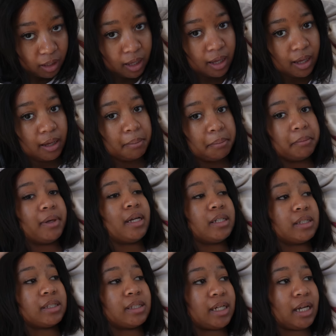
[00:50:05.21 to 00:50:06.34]
And
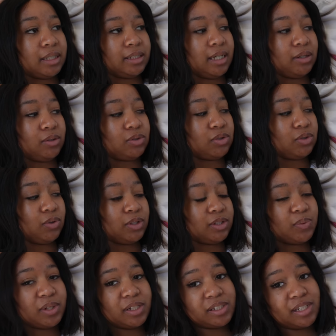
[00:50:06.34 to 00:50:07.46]
it's done now. So I
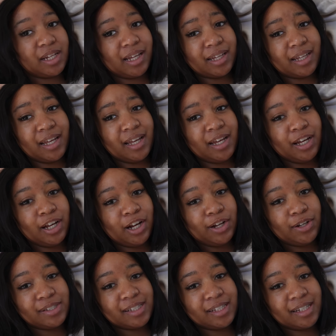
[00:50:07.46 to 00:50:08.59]
just wanted to like
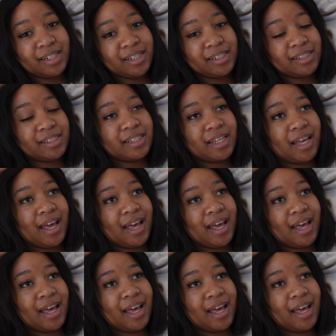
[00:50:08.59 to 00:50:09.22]
close it.